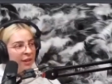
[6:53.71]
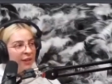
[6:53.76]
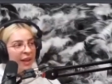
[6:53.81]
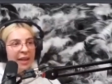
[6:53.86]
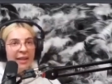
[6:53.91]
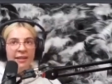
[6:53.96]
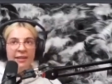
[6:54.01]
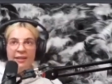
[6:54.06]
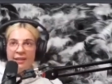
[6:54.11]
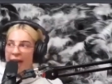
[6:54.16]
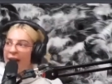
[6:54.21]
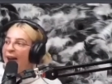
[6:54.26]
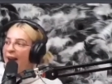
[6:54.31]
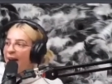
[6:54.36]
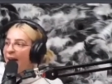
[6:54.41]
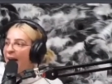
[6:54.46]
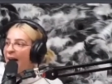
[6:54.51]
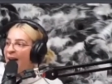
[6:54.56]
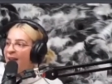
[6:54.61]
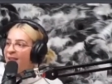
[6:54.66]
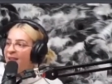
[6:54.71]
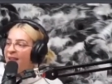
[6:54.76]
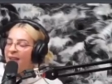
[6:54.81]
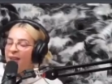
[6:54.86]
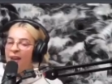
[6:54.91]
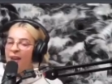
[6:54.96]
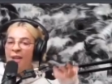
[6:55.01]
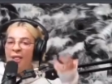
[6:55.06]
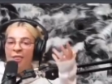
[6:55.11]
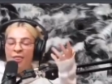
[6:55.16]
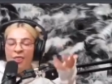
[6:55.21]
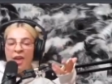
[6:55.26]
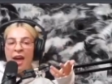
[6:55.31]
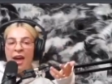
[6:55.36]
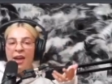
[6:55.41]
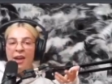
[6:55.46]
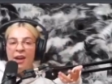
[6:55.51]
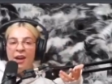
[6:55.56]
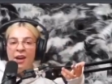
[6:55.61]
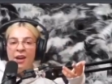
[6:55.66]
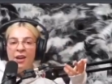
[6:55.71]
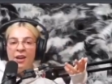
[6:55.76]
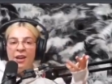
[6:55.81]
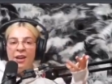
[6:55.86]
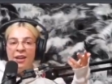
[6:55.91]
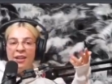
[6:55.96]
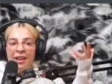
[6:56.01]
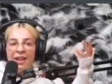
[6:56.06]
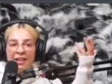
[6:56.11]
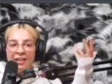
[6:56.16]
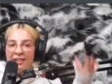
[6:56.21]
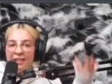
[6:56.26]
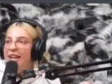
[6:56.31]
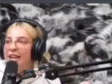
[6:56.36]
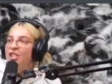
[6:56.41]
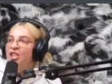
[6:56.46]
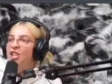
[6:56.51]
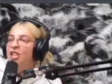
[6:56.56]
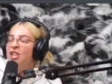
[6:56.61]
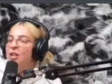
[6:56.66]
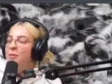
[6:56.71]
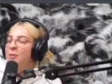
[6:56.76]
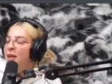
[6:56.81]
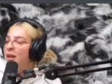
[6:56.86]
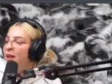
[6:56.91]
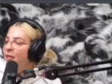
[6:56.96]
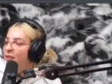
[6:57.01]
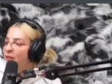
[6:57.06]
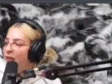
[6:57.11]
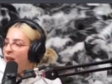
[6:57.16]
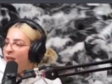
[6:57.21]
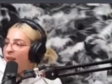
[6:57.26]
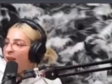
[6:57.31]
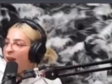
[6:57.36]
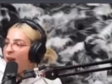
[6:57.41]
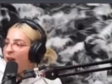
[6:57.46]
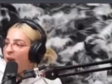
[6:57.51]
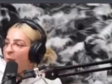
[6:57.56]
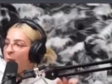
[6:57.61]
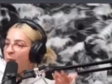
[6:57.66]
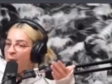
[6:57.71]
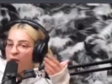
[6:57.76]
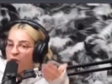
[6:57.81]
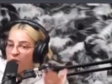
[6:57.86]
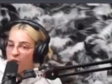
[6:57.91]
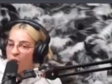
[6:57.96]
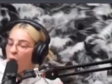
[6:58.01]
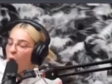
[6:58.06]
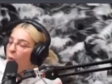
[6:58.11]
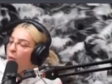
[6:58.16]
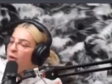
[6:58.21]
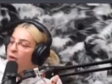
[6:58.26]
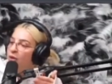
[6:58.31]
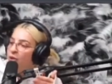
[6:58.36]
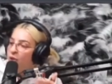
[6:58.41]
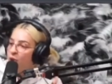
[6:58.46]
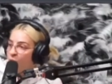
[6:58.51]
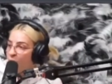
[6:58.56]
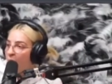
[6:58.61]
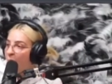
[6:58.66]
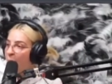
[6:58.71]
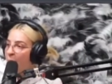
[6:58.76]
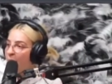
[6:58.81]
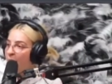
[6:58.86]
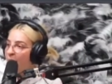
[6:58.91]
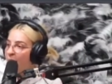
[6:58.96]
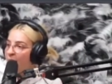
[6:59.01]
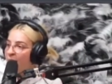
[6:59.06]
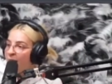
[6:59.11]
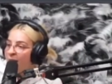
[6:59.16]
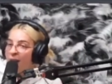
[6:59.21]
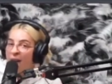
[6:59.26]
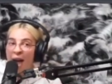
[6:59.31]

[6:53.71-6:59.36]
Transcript: Like dead ass. Like they conditioned me to feel like a drama.